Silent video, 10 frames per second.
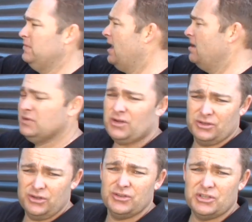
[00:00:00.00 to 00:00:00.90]
neighbours
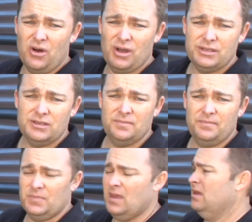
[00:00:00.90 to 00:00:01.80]
on two sides.
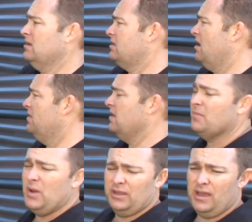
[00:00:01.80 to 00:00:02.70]
So
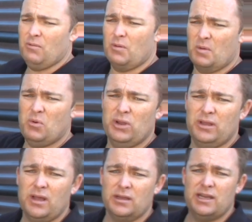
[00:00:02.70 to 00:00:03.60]
think about that when we're
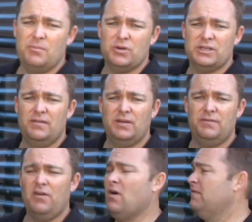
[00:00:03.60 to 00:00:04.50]
putting Temprid
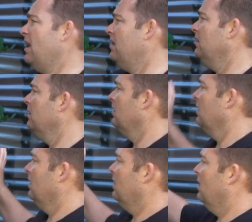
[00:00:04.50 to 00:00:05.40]
75 out.
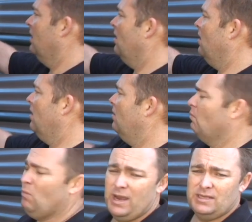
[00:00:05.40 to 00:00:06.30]

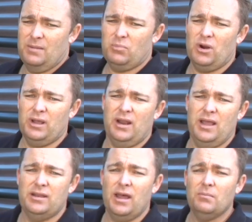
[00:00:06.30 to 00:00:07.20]
Where's that product going
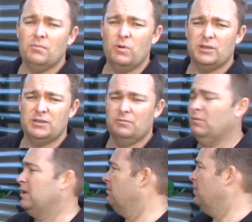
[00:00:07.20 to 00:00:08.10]
to end up? Where's
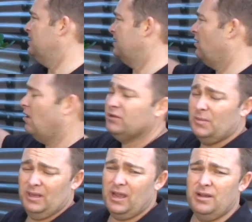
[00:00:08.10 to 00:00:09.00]
it
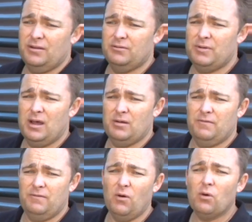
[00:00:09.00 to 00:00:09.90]
ultimately going to
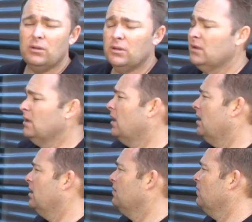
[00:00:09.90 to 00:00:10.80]
fall?
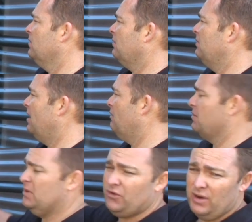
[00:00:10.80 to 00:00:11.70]
So we don't
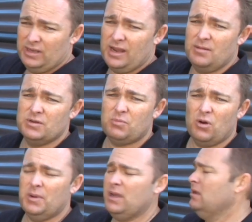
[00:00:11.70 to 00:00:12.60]
want to be treating neighbours'
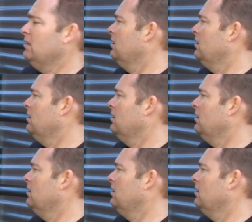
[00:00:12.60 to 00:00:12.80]
property.